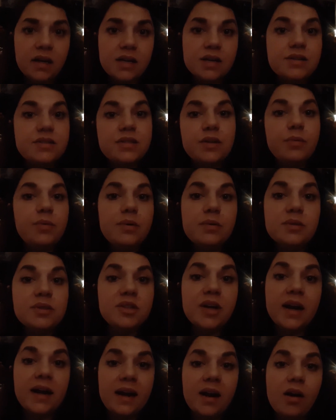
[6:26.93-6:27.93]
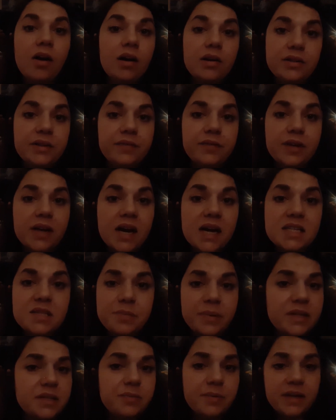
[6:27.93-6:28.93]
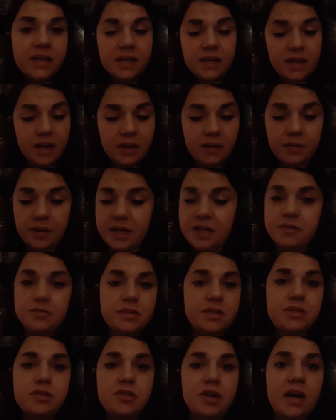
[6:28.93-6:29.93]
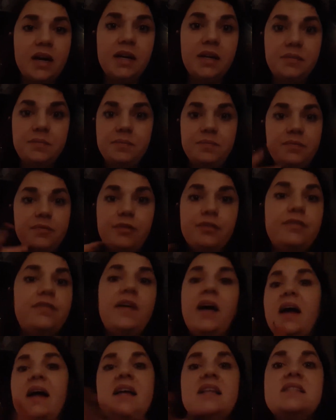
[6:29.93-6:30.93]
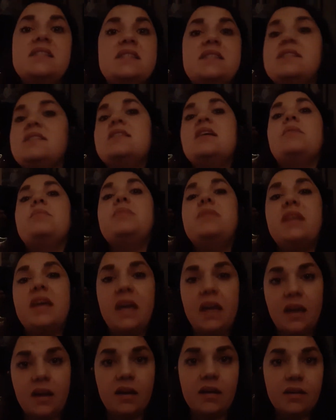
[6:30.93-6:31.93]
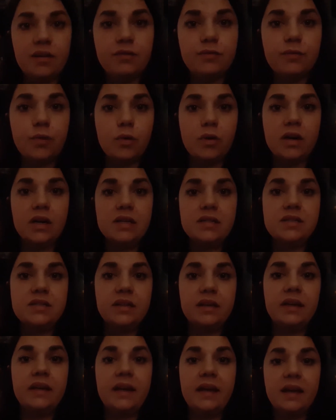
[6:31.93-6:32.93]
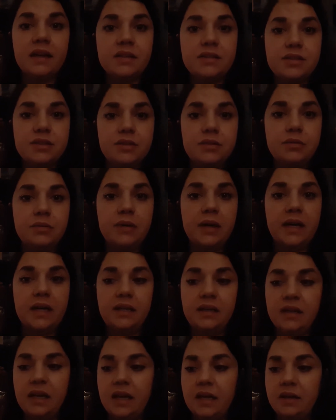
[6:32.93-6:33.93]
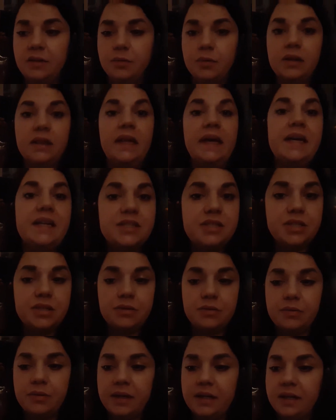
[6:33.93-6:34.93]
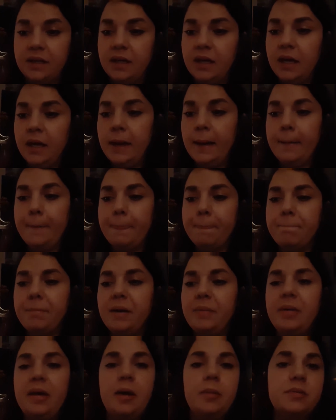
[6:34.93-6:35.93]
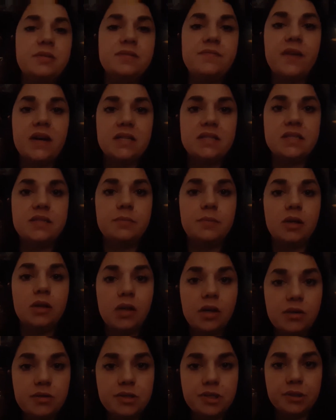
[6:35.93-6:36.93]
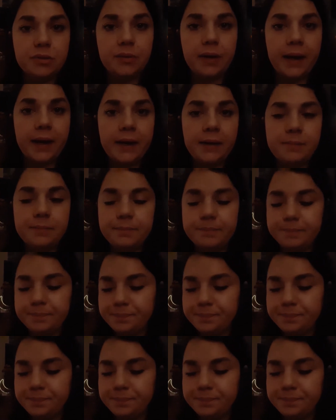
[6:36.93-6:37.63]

So we were trying out all different kinds because we didn't know. He was just trying to find something for us to connect to and relate to and maybe help us find some closure, right?